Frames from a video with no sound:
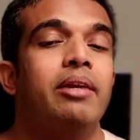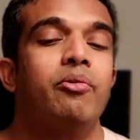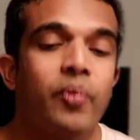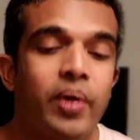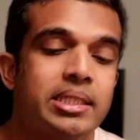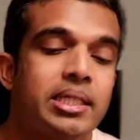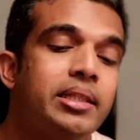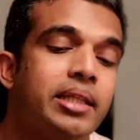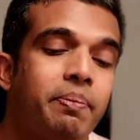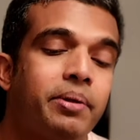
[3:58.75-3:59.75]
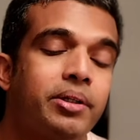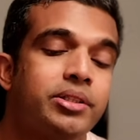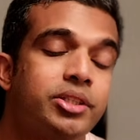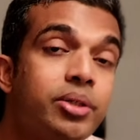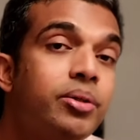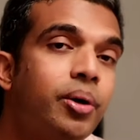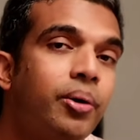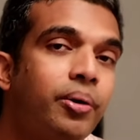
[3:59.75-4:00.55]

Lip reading: Invest in that, because you know